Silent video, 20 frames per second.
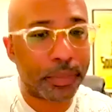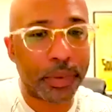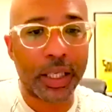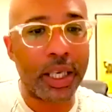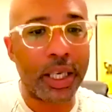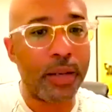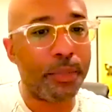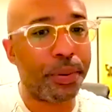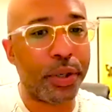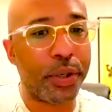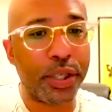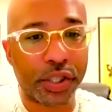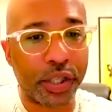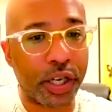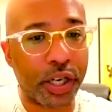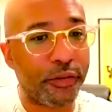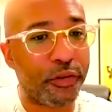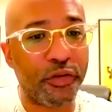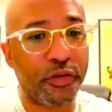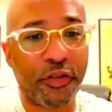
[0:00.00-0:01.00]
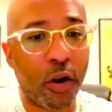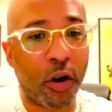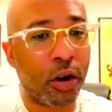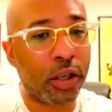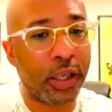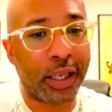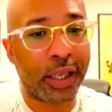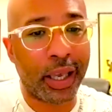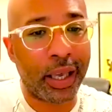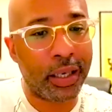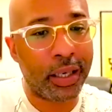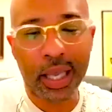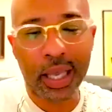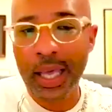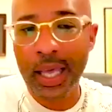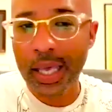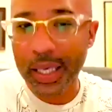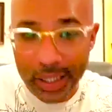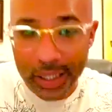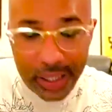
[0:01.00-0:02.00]
keep pushing. If you fall again,
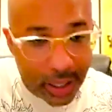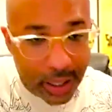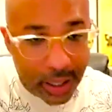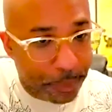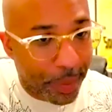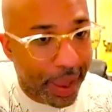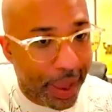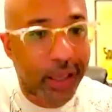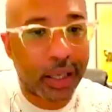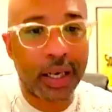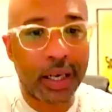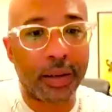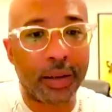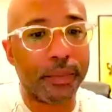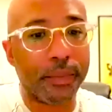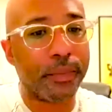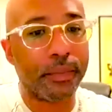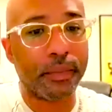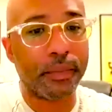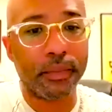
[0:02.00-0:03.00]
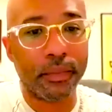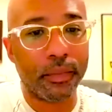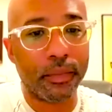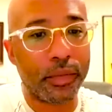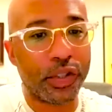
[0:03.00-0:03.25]
get back up.